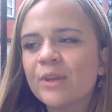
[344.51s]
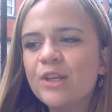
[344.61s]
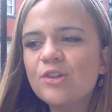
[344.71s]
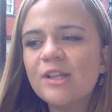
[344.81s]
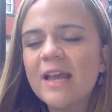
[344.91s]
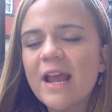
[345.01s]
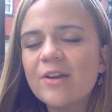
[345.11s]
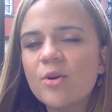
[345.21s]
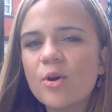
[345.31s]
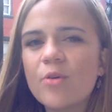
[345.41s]
usually I
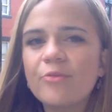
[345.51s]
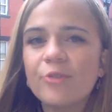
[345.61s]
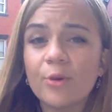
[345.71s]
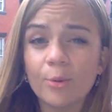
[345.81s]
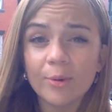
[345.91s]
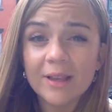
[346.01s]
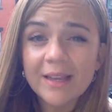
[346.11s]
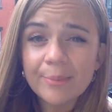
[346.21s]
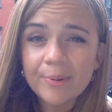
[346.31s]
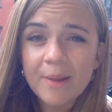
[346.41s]
don't go for the
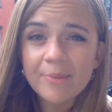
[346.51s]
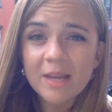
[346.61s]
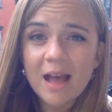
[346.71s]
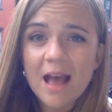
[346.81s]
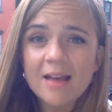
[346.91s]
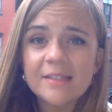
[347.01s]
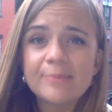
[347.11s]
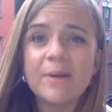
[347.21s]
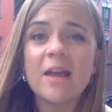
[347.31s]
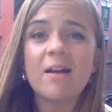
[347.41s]
really preppy guys,
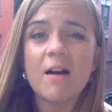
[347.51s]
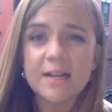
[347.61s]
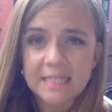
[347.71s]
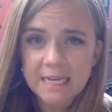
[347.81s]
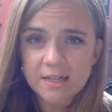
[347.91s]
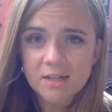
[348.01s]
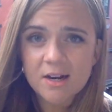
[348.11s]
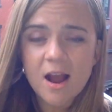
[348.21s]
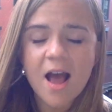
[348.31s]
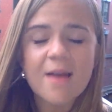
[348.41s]
but on
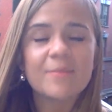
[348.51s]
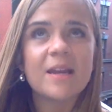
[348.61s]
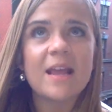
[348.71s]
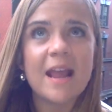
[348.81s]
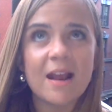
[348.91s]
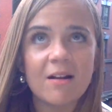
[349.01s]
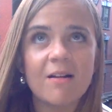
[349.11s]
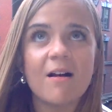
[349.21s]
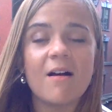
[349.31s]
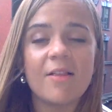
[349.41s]
Tinder, I'm going to
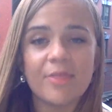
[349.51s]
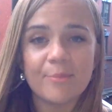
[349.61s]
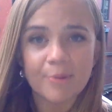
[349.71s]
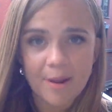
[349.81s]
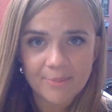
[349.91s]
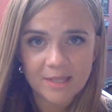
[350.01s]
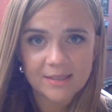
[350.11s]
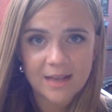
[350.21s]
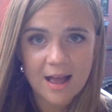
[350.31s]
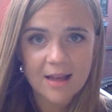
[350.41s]
err on the preppy
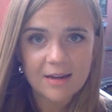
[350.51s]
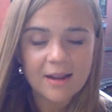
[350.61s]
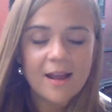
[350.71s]
side.